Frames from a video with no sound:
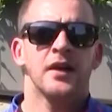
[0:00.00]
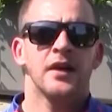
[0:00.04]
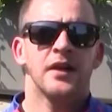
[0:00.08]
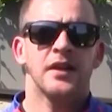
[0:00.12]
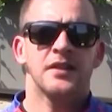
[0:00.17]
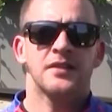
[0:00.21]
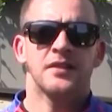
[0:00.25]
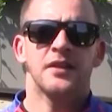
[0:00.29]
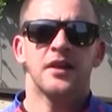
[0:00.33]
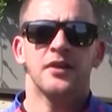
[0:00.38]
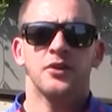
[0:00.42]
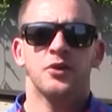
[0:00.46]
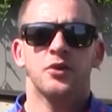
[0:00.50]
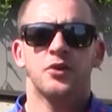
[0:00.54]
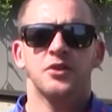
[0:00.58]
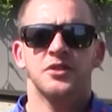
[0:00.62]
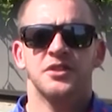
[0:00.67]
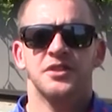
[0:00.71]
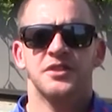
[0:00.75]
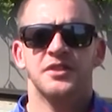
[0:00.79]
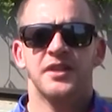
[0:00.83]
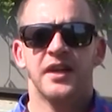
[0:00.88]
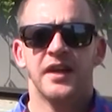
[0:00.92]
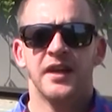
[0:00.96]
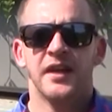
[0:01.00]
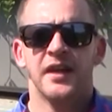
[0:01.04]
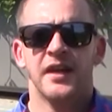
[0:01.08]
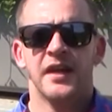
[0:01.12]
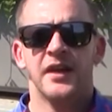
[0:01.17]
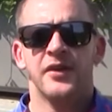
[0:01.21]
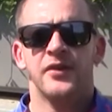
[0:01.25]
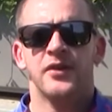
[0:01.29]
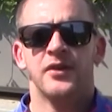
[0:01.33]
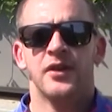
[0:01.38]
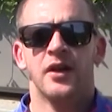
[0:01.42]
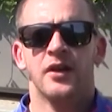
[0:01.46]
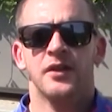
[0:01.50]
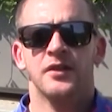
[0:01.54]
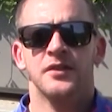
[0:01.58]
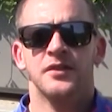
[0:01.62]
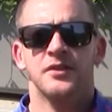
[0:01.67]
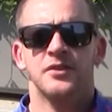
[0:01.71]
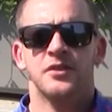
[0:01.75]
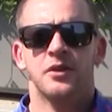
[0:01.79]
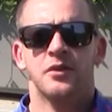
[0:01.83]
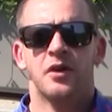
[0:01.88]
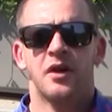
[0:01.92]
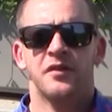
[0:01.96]
It's another gorgeous day here in Holland,
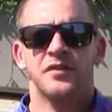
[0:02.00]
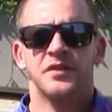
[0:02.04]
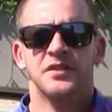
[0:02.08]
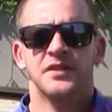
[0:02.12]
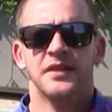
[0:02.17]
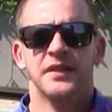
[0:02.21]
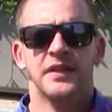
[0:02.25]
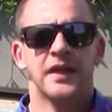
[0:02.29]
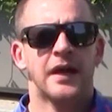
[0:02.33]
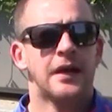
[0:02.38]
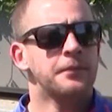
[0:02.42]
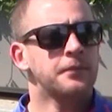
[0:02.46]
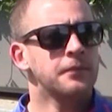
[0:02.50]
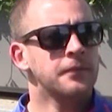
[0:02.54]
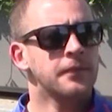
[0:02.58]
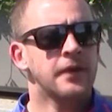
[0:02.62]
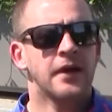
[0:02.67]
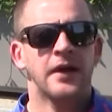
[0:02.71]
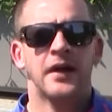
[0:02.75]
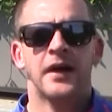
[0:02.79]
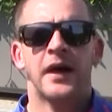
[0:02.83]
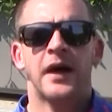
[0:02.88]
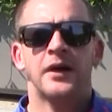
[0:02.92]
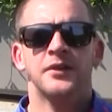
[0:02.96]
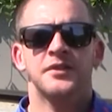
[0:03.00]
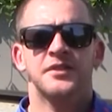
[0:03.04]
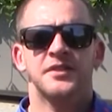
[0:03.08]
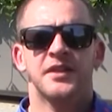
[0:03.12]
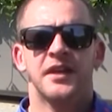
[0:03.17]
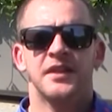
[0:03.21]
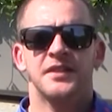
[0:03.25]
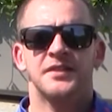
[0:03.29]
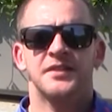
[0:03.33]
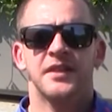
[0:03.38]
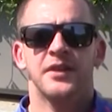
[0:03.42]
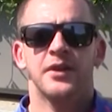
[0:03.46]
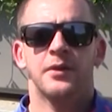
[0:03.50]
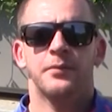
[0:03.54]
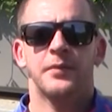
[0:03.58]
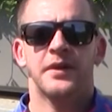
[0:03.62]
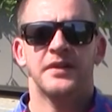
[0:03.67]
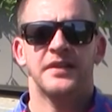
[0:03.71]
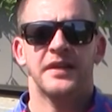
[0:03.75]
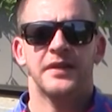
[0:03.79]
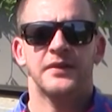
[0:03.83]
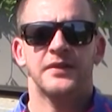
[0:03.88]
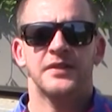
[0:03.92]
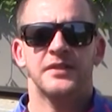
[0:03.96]
so obviously I'm outside sitting on
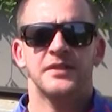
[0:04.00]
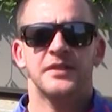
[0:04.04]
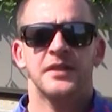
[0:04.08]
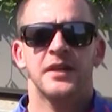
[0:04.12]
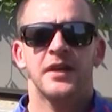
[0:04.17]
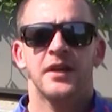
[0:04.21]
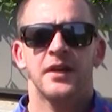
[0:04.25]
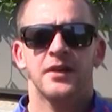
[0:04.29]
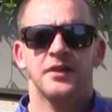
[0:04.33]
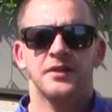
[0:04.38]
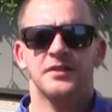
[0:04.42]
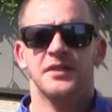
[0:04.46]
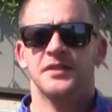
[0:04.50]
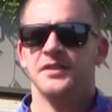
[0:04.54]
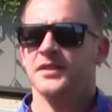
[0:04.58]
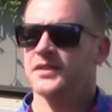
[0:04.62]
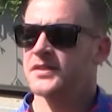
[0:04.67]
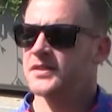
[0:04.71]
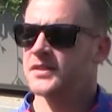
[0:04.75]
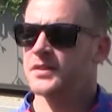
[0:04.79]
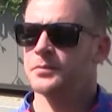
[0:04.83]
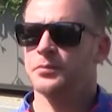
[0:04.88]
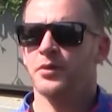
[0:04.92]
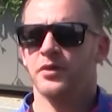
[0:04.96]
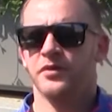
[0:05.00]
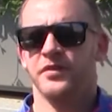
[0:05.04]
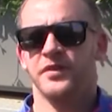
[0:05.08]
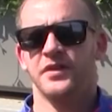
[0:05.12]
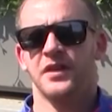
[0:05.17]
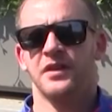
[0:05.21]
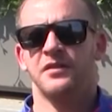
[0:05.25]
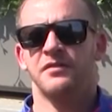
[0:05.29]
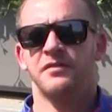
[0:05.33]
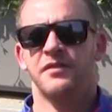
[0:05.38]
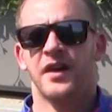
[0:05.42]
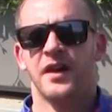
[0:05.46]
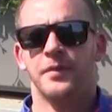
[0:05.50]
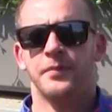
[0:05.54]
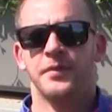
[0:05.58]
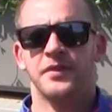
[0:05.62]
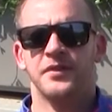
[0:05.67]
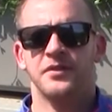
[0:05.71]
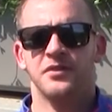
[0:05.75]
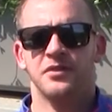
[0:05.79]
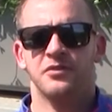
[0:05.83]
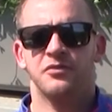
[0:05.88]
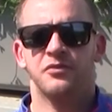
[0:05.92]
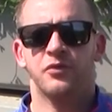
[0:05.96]
my terrace because this is the perfect
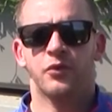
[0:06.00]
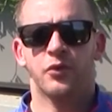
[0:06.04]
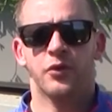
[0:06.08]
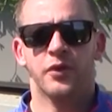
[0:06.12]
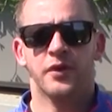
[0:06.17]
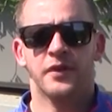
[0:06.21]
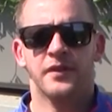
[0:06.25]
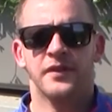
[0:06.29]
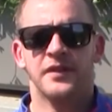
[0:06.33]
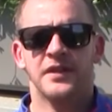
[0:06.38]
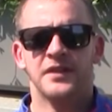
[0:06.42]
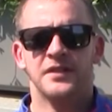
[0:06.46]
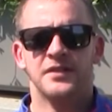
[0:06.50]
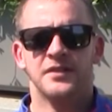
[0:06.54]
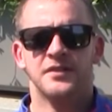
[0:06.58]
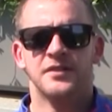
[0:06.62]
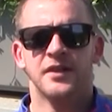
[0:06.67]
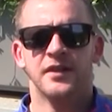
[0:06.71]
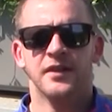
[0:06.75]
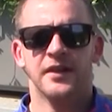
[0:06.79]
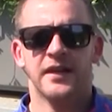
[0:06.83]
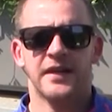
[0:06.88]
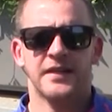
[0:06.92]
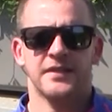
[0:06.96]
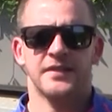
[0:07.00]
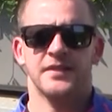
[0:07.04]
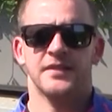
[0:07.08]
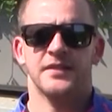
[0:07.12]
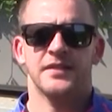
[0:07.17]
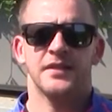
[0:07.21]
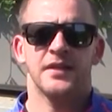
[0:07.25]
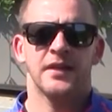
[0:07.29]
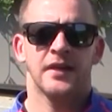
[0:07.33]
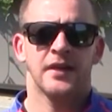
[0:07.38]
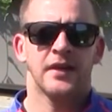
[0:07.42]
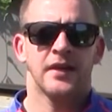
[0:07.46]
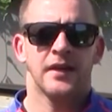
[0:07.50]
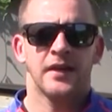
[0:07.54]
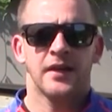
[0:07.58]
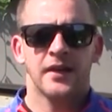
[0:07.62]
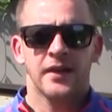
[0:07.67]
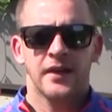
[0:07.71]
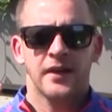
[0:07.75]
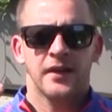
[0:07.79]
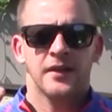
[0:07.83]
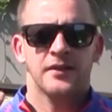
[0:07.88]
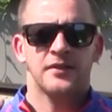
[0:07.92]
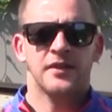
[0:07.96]
environment for these sunglasses.
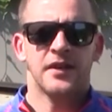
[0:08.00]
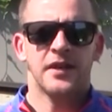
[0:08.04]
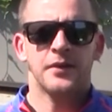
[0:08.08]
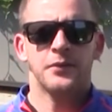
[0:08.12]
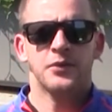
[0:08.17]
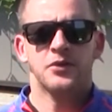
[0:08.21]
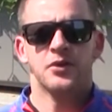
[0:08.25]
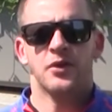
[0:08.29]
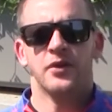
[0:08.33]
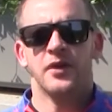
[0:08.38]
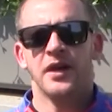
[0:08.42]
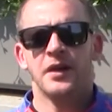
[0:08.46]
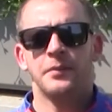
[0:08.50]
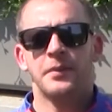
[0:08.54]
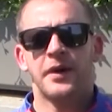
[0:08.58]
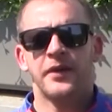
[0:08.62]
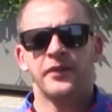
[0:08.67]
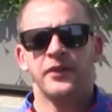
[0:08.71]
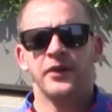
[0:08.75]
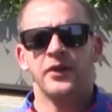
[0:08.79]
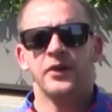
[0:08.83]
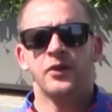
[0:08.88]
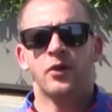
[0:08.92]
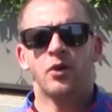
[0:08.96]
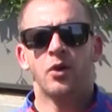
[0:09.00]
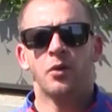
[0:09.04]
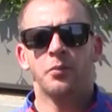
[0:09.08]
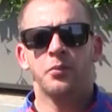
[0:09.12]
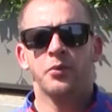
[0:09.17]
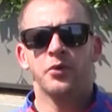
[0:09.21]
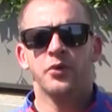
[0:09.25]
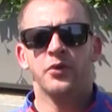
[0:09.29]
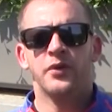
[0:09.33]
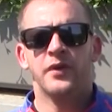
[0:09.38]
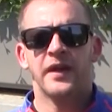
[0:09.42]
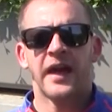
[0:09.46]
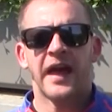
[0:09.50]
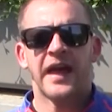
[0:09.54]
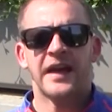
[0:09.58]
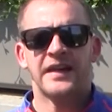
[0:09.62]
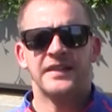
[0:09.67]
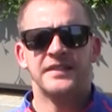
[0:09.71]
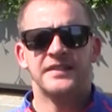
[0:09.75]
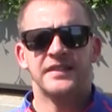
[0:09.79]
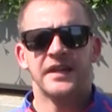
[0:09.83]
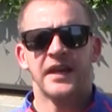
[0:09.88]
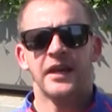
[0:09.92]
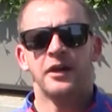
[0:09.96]
Today we're talking about the Holbrook
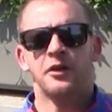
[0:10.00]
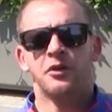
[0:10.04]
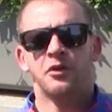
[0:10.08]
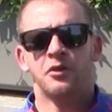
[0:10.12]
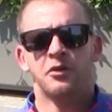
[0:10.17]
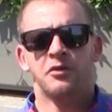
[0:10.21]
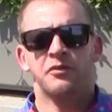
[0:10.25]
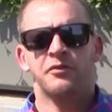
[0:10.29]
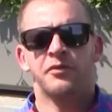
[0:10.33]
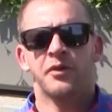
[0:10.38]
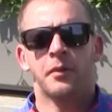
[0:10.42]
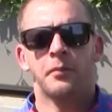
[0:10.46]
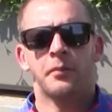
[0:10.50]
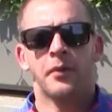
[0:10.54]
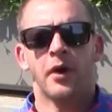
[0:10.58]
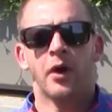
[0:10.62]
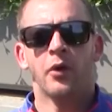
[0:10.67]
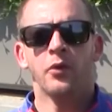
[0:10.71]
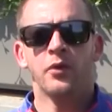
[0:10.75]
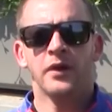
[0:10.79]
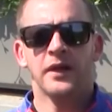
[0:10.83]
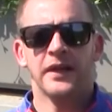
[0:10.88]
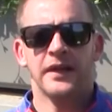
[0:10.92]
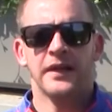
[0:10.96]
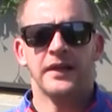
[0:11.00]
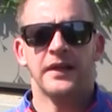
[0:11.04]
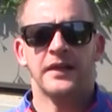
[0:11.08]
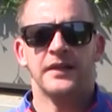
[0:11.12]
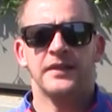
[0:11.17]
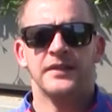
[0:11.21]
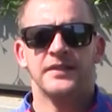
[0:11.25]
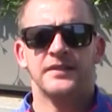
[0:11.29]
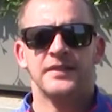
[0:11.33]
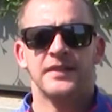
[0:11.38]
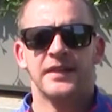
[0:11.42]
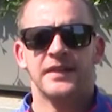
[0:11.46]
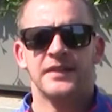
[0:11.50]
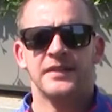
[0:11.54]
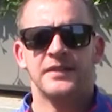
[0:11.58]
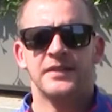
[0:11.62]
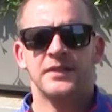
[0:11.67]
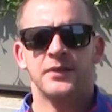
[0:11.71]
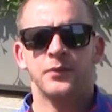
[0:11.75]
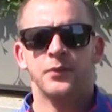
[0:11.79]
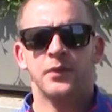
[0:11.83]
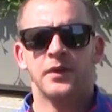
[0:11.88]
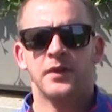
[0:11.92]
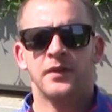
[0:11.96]
XL from Oakley, in this
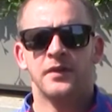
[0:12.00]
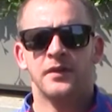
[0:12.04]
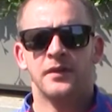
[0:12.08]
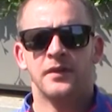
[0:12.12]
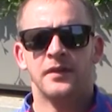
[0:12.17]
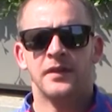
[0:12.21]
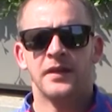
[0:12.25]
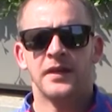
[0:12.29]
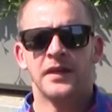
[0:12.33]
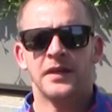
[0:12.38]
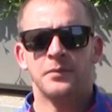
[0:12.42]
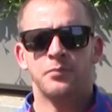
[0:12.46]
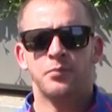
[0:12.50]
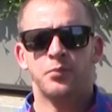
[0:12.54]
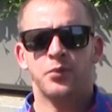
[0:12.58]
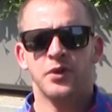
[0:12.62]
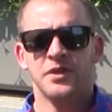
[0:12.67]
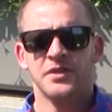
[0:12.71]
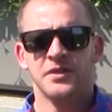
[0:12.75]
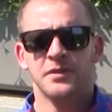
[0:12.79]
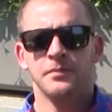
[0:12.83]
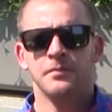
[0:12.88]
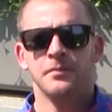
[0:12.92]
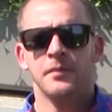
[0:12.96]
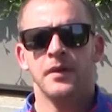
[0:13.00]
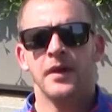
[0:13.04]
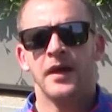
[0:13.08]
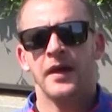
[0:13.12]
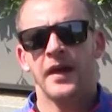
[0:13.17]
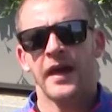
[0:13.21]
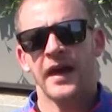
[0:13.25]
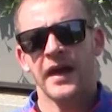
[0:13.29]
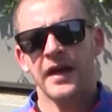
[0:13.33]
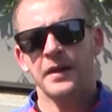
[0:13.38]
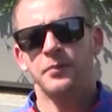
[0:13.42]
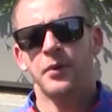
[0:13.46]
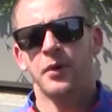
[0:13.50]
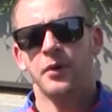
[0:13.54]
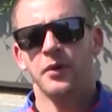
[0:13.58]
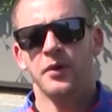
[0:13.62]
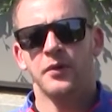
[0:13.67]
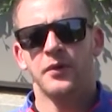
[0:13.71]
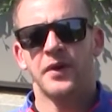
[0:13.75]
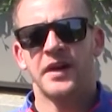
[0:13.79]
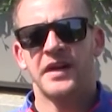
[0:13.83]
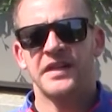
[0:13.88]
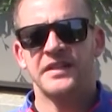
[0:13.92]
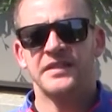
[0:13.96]
case with the PRIZM and
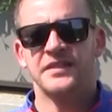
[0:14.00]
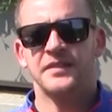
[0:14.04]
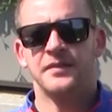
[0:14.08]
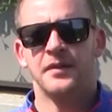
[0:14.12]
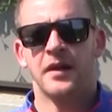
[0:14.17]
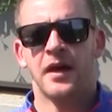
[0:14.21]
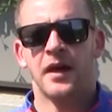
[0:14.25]
polarized